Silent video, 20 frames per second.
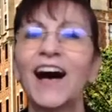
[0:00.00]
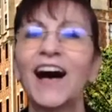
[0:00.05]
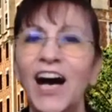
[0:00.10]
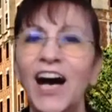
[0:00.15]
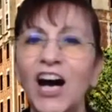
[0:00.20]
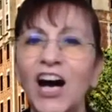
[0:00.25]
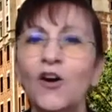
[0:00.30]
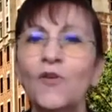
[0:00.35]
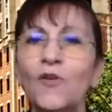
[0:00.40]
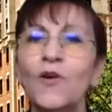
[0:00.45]

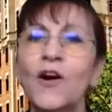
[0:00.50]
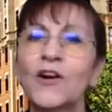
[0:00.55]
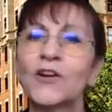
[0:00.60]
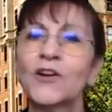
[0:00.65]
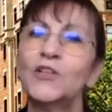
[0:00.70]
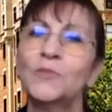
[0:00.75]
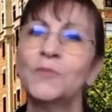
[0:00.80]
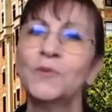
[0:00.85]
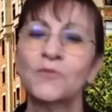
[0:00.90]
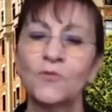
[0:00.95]
How are
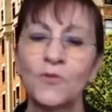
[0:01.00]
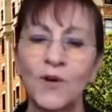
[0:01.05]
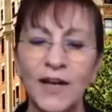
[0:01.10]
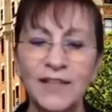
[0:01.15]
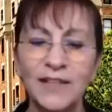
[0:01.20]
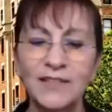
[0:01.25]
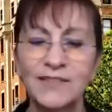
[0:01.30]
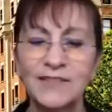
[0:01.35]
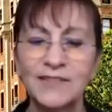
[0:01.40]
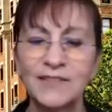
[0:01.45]
human
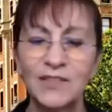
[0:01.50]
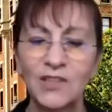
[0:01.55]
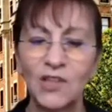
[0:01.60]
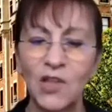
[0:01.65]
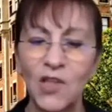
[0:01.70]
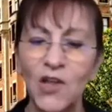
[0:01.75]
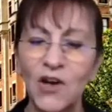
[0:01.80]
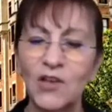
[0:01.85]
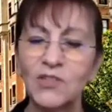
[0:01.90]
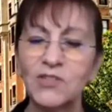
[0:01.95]
rights
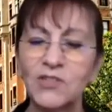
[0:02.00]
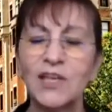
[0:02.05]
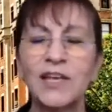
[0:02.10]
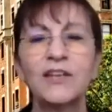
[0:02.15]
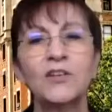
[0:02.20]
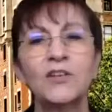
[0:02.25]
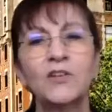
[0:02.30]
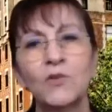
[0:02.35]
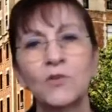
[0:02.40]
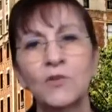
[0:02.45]
laws
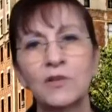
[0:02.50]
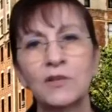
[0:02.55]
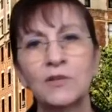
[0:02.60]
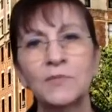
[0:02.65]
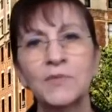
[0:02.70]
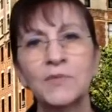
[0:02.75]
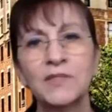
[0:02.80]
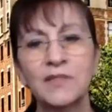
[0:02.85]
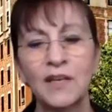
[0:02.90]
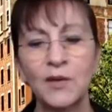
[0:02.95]
and
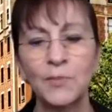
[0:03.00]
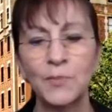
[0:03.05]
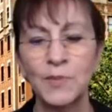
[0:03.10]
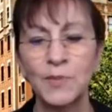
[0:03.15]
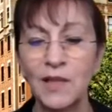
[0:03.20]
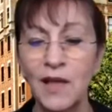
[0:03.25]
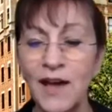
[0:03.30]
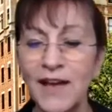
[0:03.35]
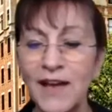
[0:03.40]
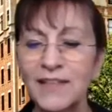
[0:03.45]
norms
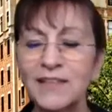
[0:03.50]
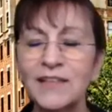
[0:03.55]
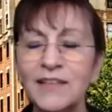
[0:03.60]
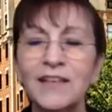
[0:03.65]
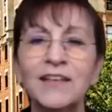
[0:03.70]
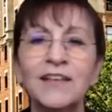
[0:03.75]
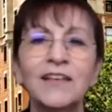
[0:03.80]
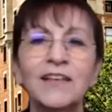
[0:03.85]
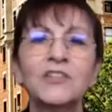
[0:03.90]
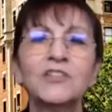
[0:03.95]

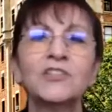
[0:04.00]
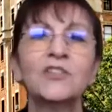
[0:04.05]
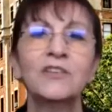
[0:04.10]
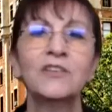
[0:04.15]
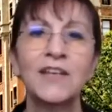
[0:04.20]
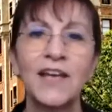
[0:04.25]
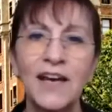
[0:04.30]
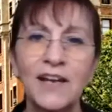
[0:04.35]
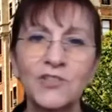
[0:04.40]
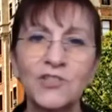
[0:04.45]
applied to
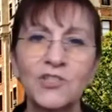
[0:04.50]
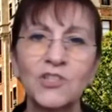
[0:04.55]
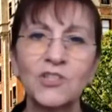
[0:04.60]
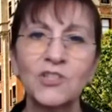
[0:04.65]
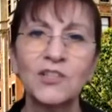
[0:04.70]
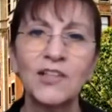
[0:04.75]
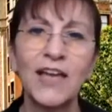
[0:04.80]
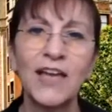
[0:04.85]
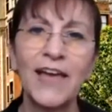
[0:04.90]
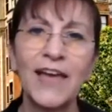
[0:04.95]

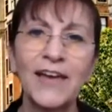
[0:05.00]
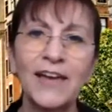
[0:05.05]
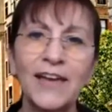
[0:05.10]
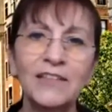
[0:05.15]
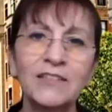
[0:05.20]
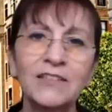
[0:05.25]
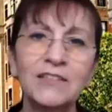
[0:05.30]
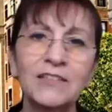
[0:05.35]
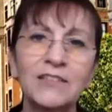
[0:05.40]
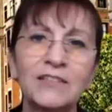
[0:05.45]
national
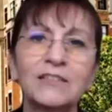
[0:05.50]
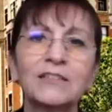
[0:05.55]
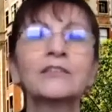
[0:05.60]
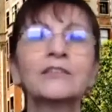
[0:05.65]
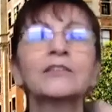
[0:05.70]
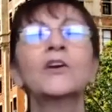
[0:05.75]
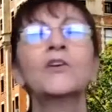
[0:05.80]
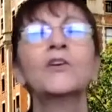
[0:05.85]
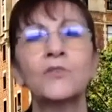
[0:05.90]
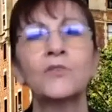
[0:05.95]
and
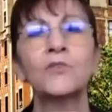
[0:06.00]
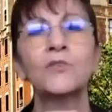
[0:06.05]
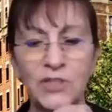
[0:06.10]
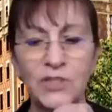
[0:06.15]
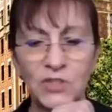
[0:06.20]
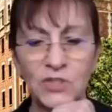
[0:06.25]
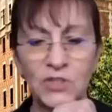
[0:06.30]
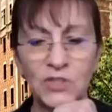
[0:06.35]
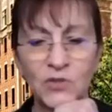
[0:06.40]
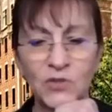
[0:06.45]
local
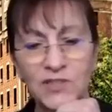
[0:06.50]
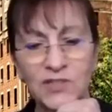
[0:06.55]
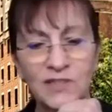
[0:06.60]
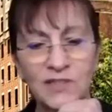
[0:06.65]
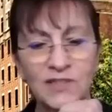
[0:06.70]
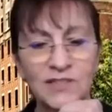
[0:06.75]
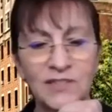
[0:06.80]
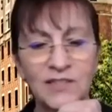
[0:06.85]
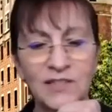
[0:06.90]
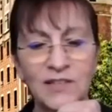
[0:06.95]

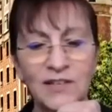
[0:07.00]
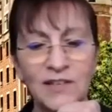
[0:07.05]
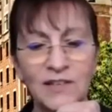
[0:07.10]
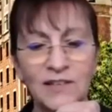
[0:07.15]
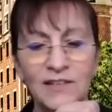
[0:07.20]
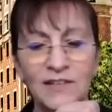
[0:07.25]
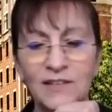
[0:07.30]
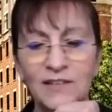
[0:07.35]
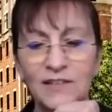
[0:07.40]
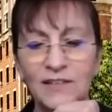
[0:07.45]
discourses
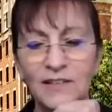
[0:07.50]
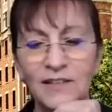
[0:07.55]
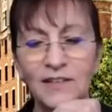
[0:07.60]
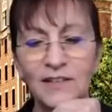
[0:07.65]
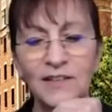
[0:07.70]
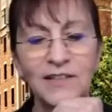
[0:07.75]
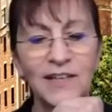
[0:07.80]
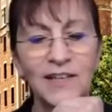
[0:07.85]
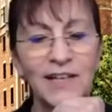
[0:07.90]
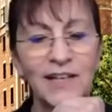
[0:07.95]

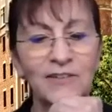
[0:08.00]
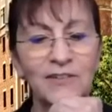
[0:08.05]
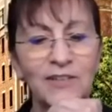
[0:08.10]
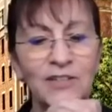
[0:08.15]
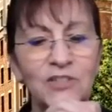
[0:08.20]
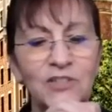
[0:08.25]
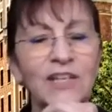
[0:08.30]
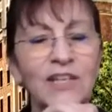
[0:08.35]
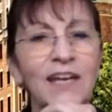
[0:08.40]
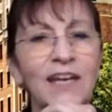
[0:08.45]
on higher
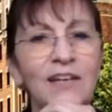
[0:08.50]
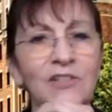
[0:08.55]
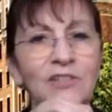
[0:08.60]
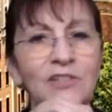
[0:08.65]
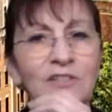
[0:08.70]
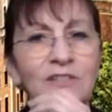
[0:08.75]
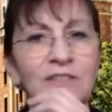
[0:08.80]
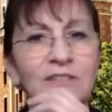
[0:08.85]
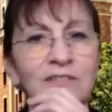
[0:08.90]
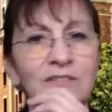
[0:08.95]

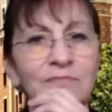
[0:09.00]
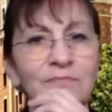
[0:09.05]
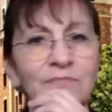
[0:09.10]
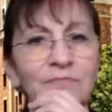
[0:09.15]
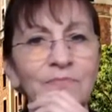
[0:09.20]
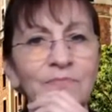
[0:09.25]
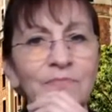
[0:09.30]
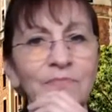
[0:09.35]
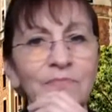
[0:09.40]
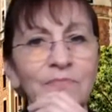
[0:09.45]
education
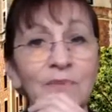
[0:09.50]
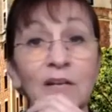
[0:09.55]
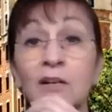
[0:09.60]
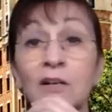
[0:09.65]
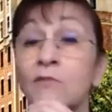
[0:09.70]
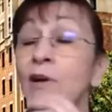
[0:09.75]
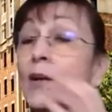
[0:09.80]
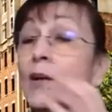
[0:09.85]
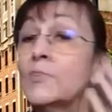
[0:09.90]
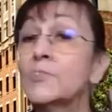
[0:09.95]

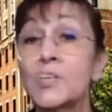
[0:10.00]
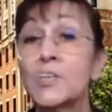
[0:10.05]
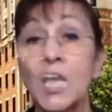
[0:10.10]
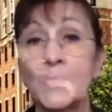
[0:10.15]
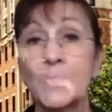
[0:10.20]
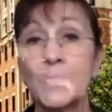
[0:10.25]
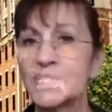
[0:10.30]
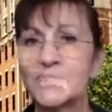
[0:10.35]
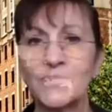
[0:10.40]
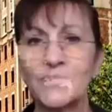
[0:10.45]
around
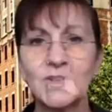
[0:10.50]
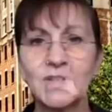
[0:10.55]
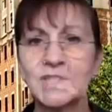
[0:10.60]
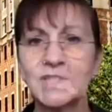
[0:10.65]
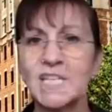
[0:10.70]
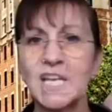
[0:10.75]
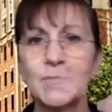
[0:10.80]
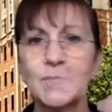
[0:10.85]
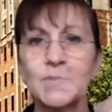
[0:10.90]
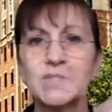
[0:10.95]
topics, for
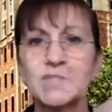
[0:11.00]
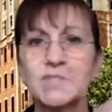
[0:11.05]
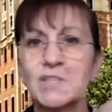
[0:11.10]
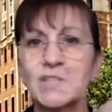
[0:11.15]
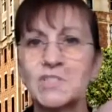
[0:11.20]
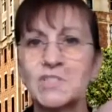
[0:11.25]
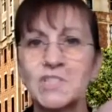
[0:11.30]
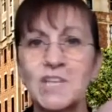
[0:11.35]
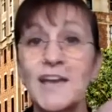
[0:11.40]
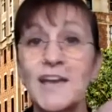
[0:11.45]
example,
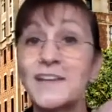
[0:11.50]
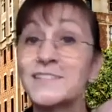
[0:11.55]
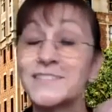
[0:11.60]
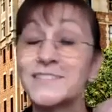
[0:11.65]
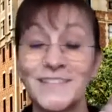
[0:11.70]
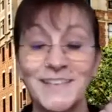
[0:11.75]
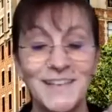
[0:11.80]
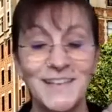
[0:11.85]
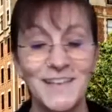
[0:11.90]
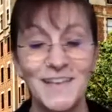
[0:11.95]
such
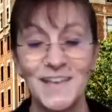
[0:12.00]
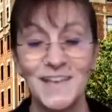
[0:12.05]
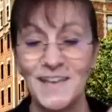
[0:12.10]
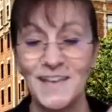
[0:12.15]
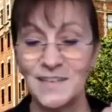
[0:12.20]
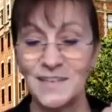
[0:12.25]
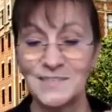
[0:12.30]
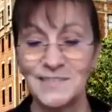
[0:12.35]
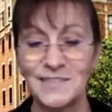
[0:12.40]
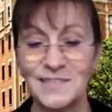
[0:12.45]
as
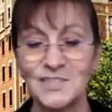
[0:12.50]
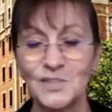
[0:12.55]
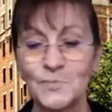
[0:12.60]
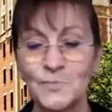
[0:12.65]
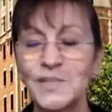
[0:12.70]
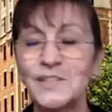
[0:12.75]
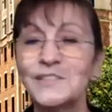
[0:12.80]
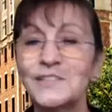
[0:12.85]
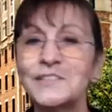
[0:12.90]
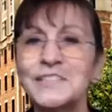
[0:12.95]

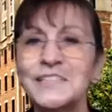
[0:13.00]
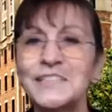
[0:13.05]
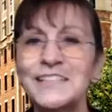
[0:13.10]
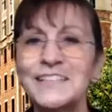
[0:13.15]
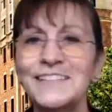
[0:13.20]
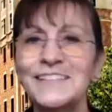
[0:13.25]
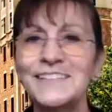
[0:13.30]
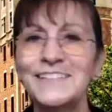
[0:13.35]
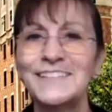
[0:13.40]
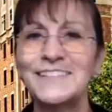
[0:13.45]

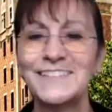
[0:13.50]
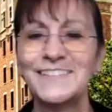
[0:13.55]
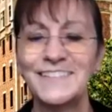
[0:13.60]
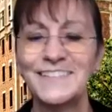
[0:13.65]
accessibility,